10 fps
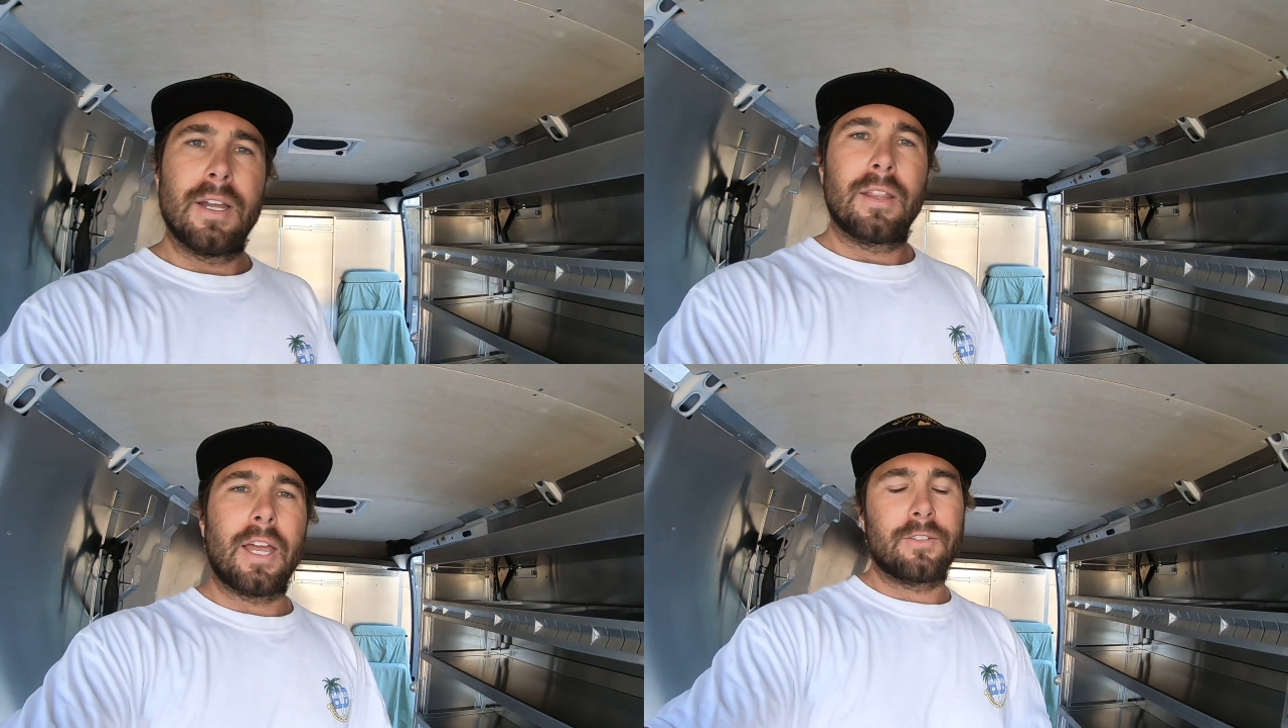
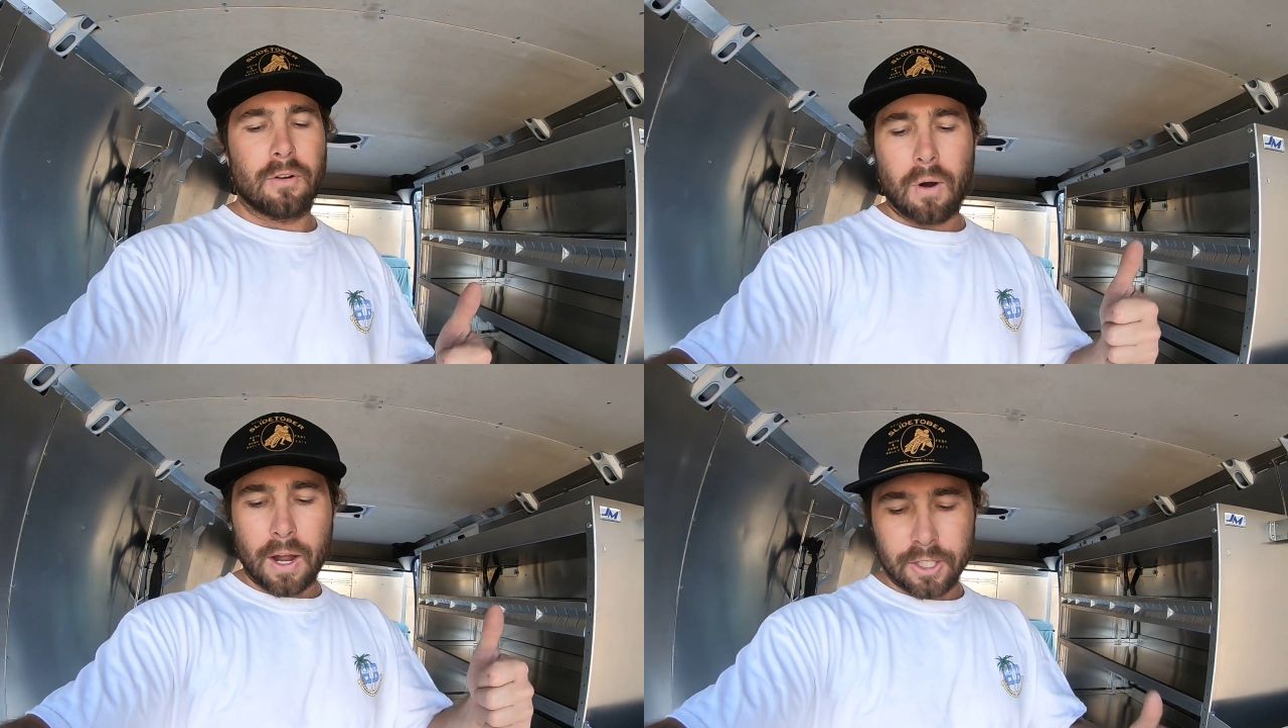Thanks
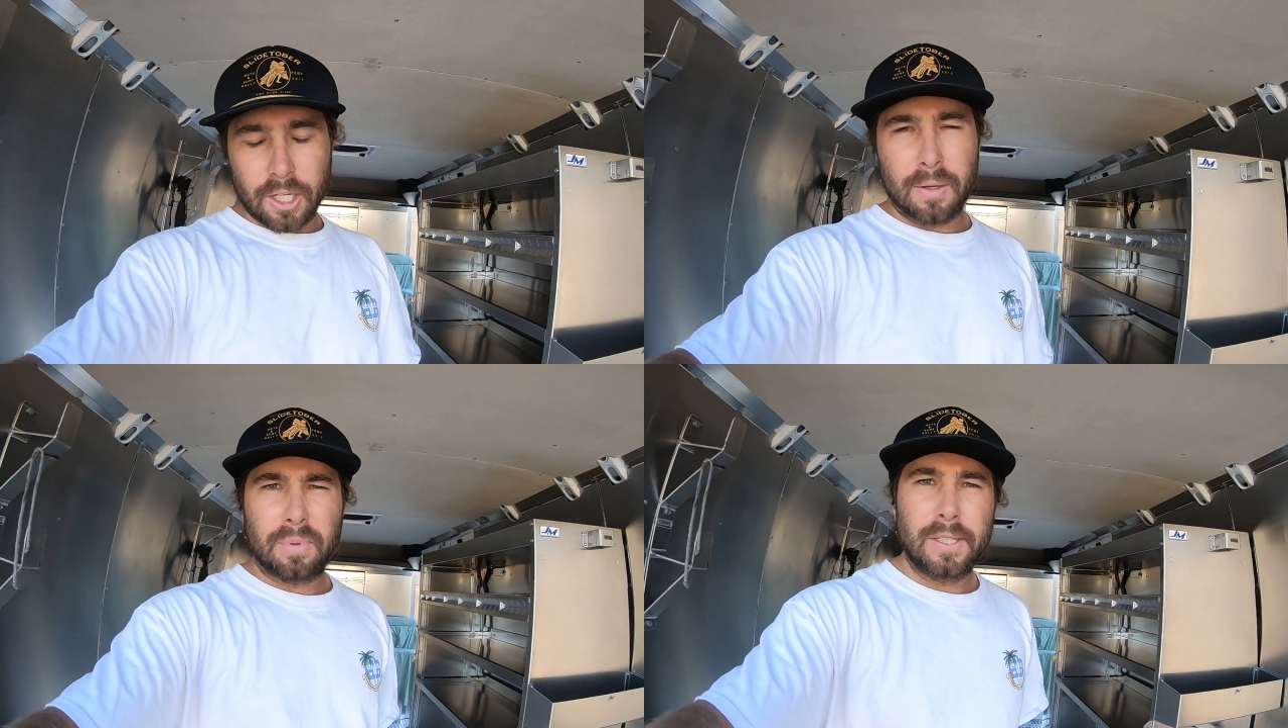for
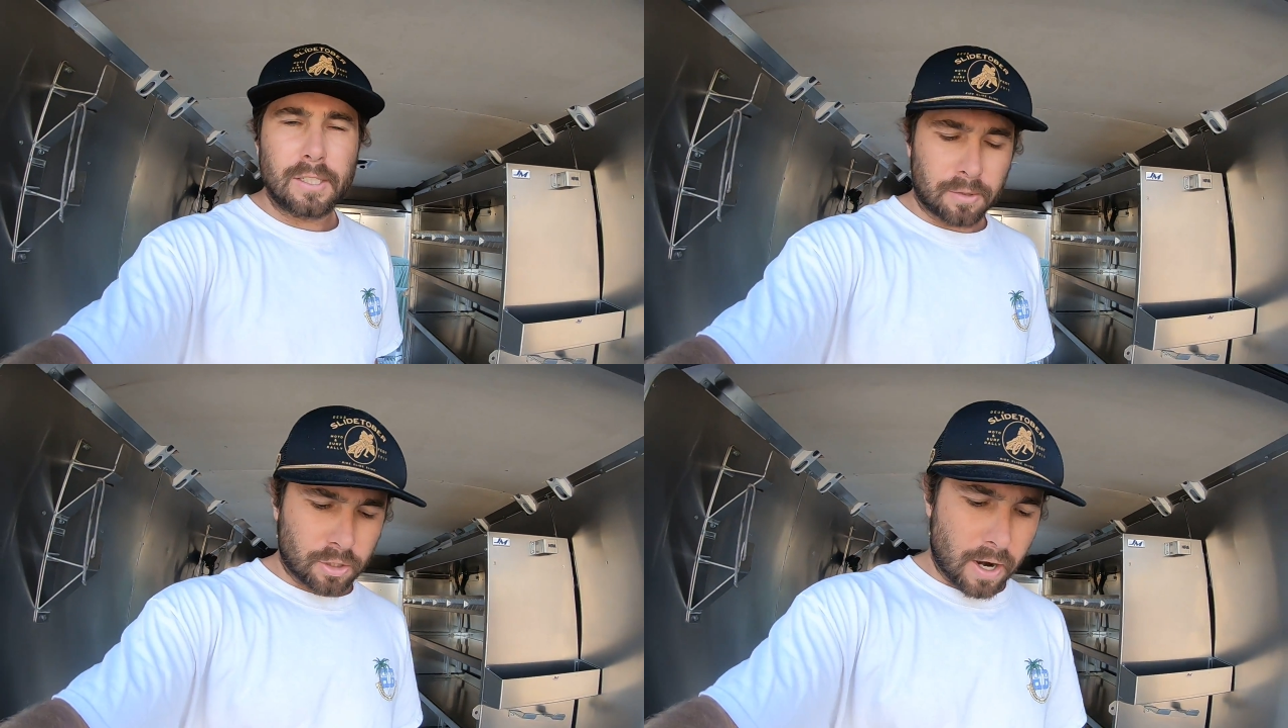watching. Please
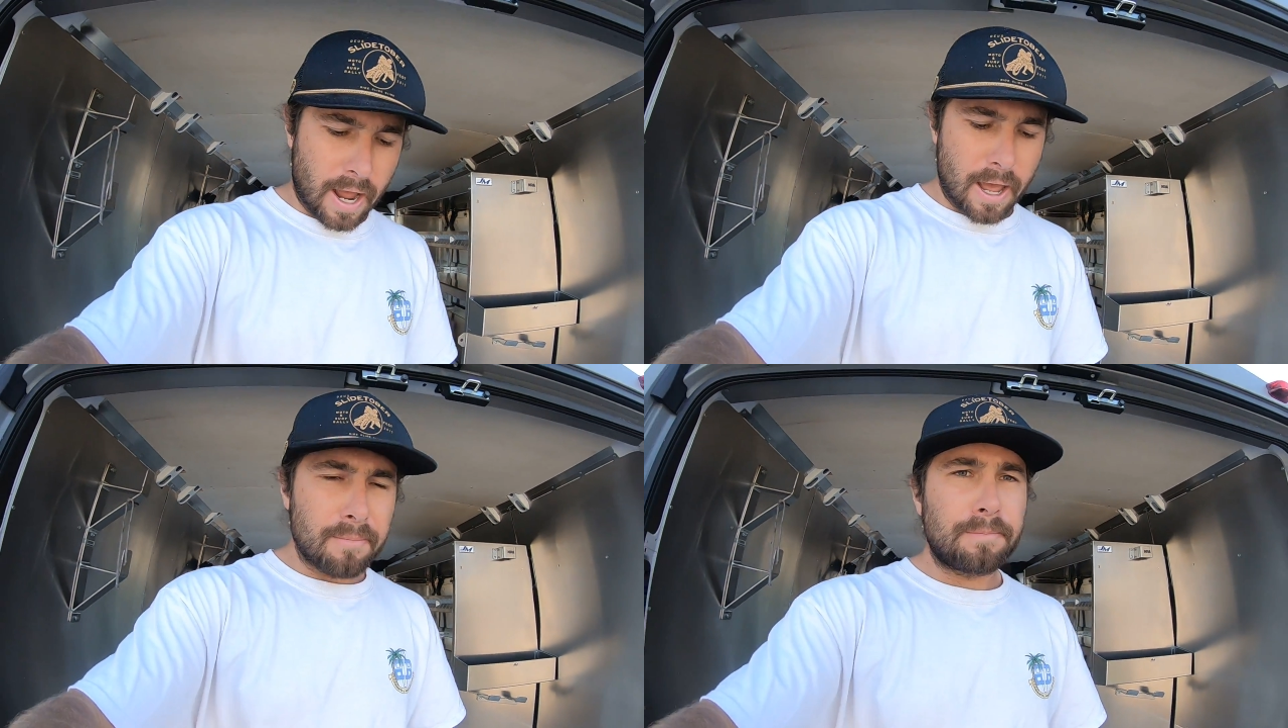
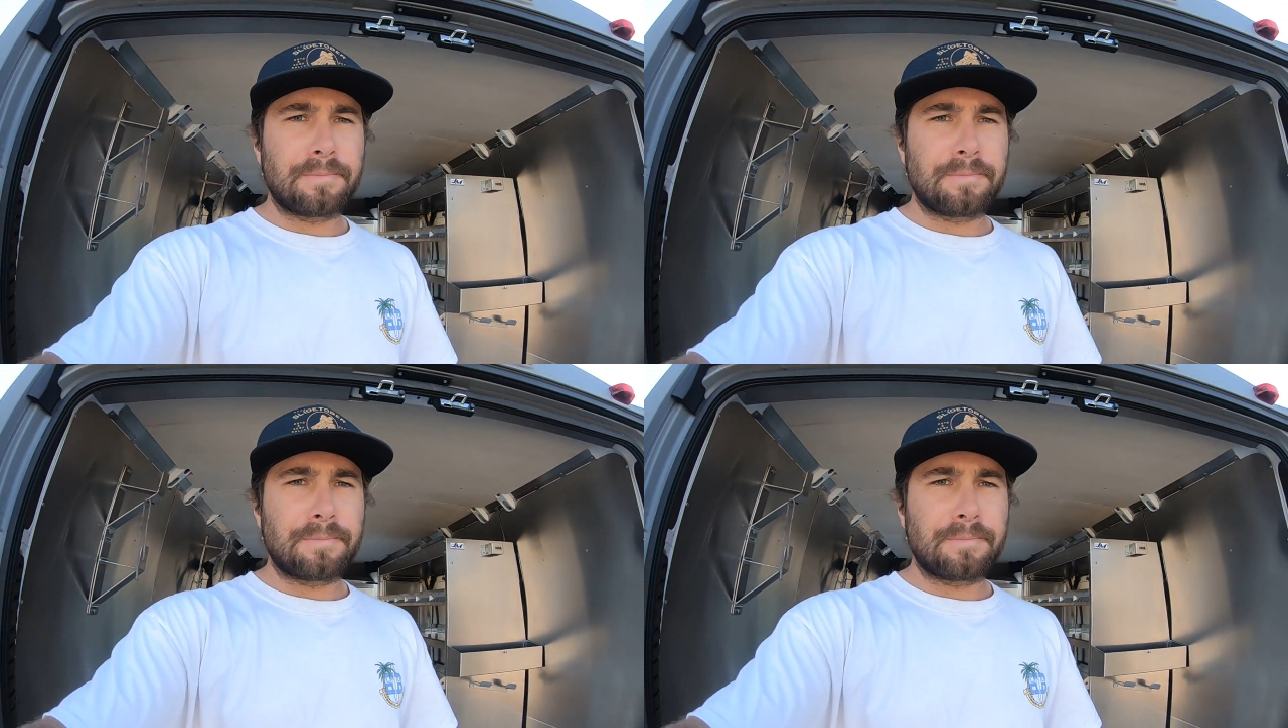subscribe.